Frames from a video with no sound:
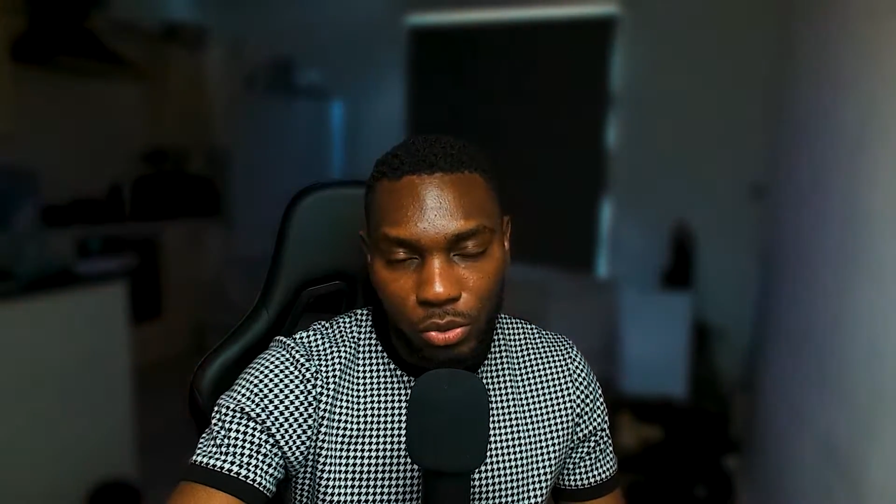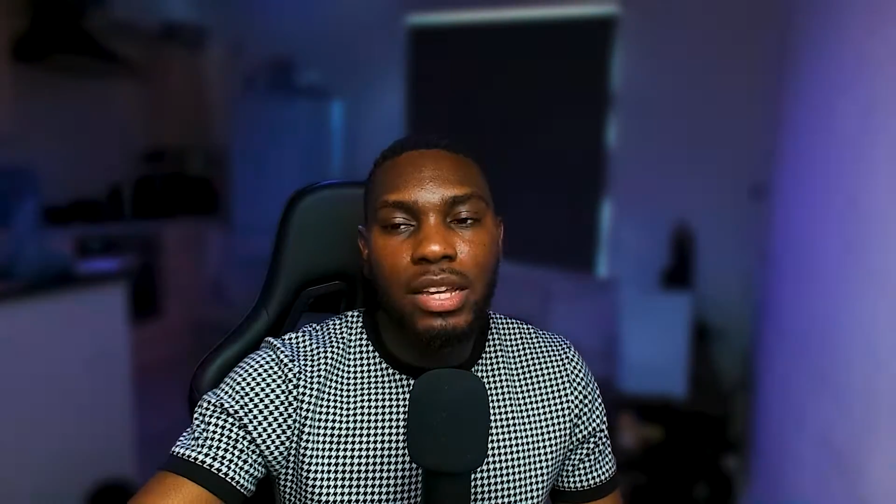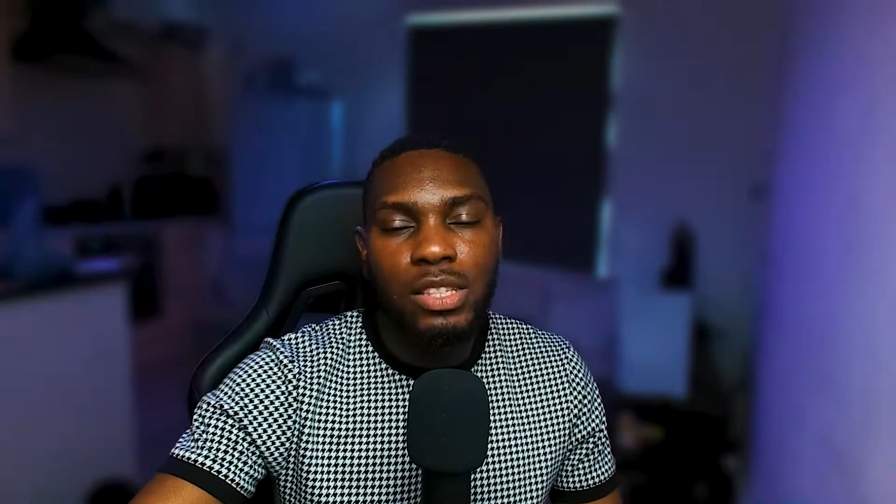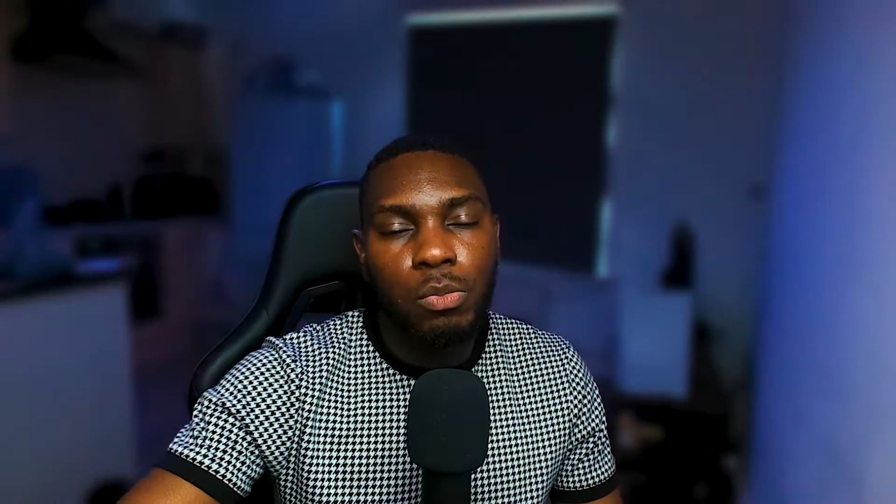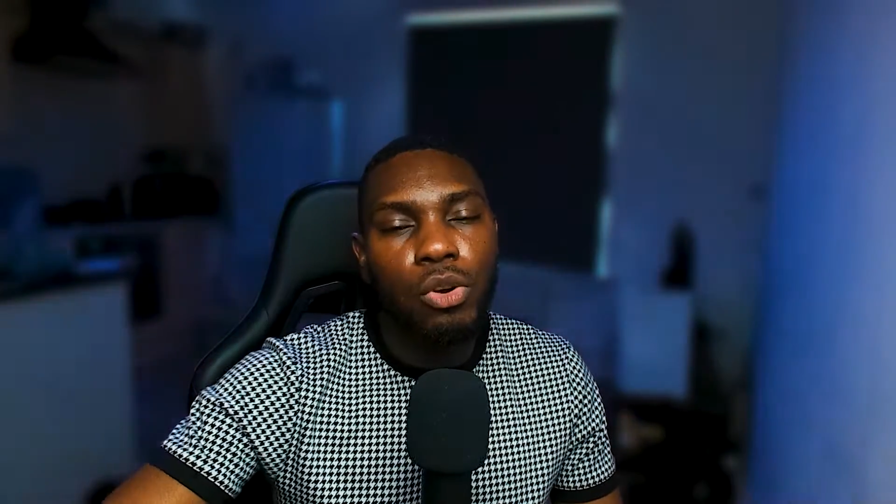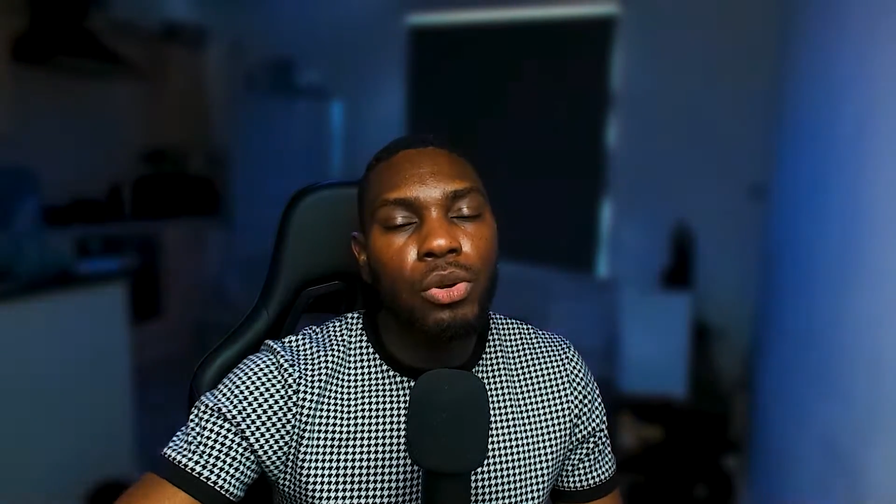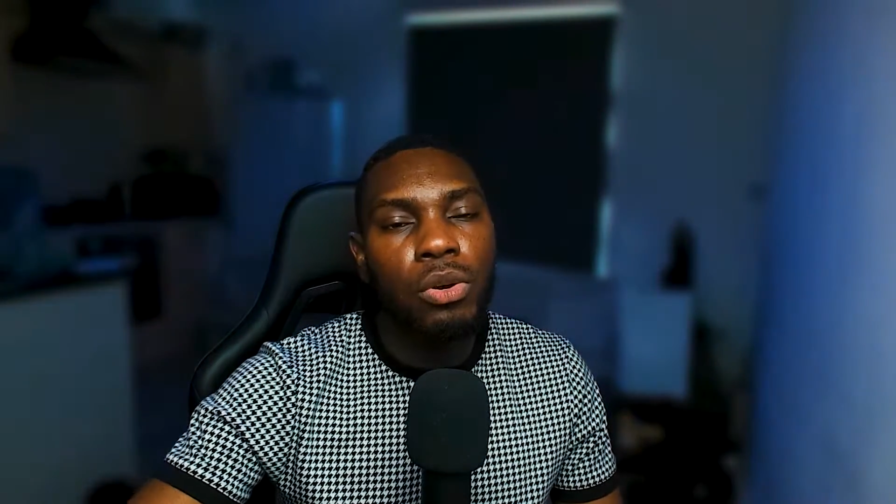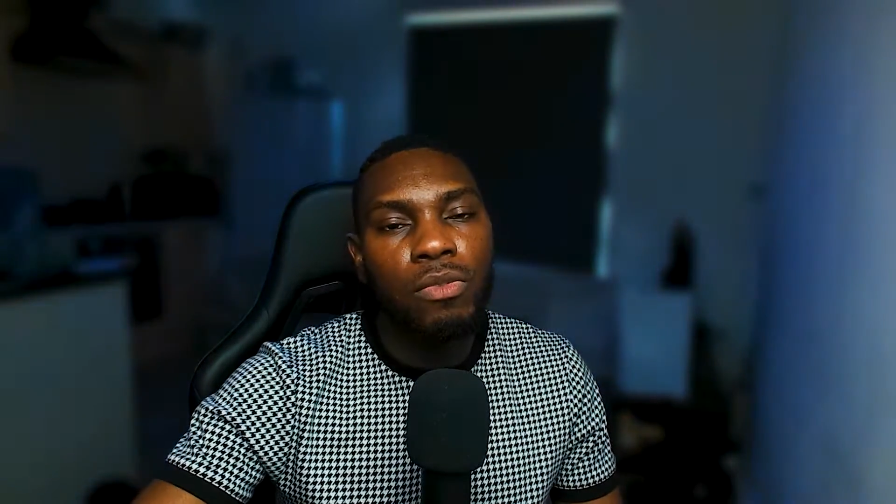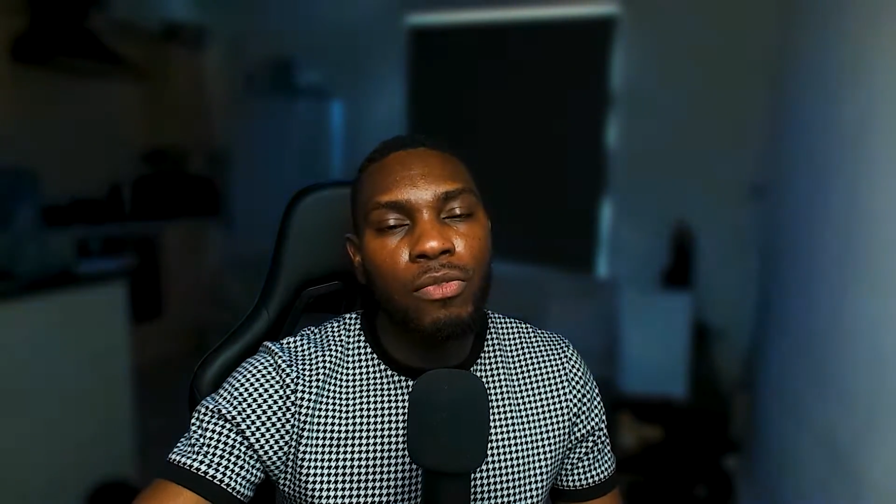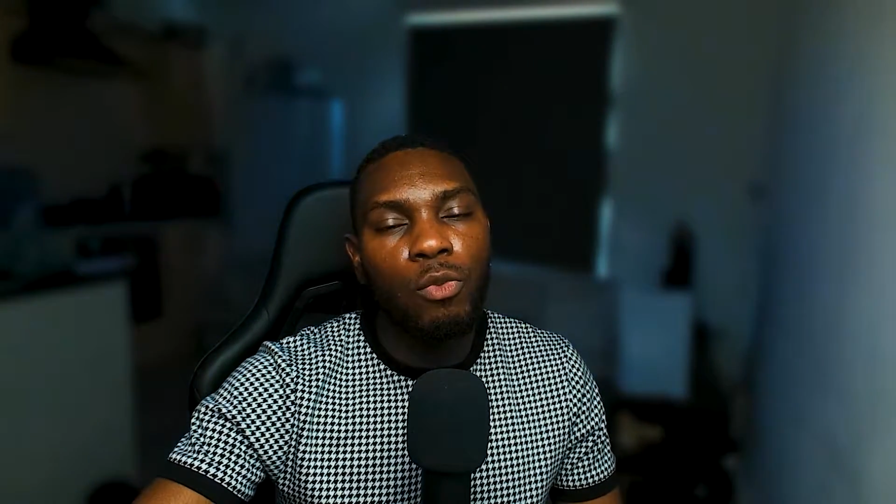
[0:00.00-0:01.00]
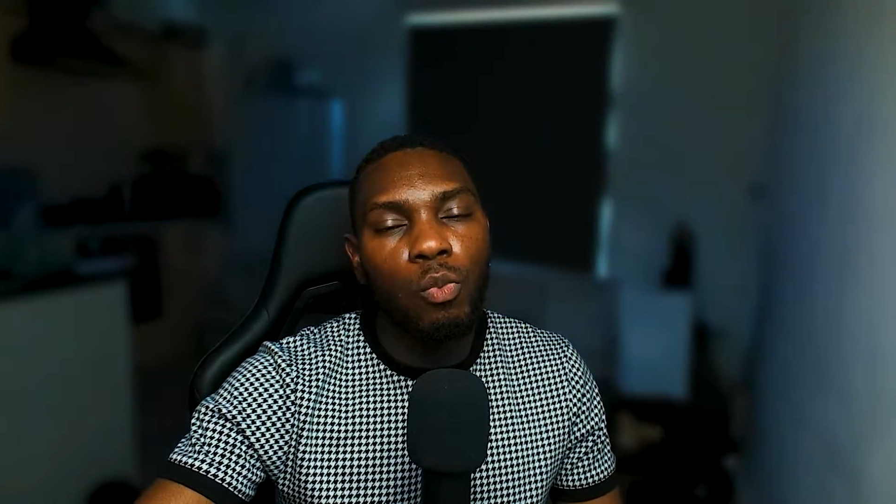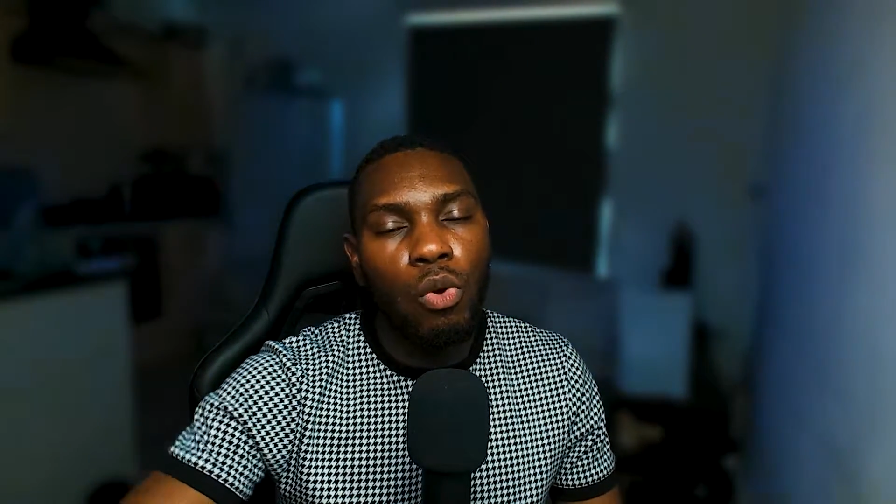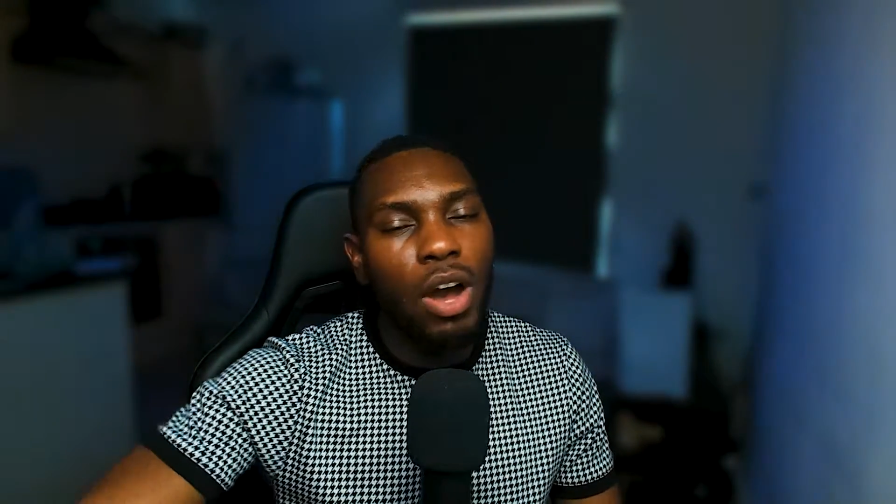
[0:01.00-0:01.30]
It's more of what